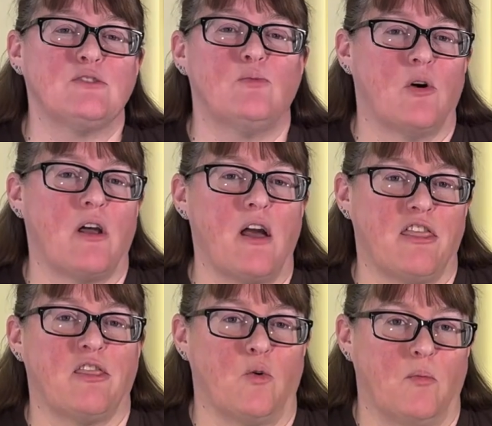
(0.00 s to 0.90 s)
what I
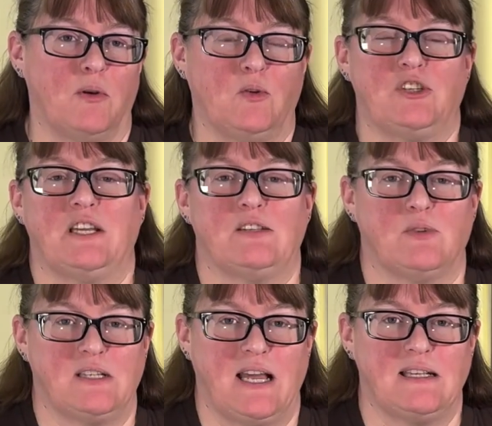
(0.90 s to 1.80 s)
thought blue cheese would
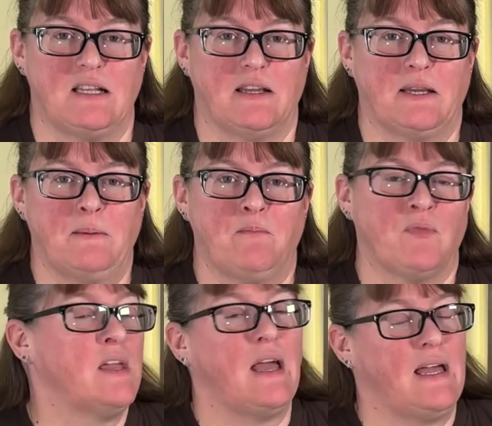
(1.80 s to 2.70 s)
taste like,
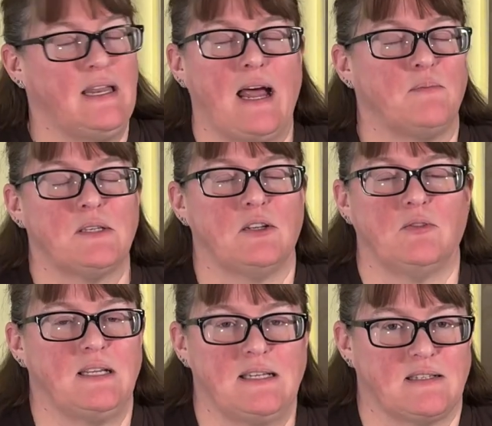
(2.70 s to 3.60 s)
and it
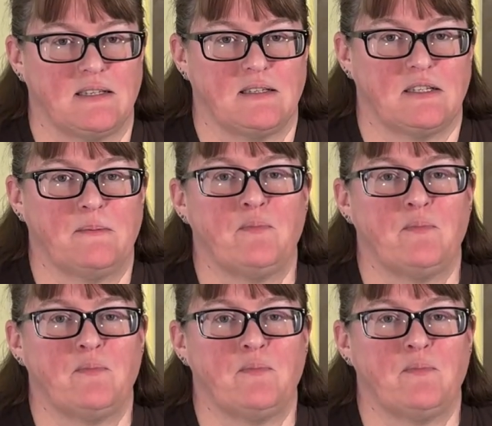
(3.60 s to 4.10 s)
absolutely doesn't.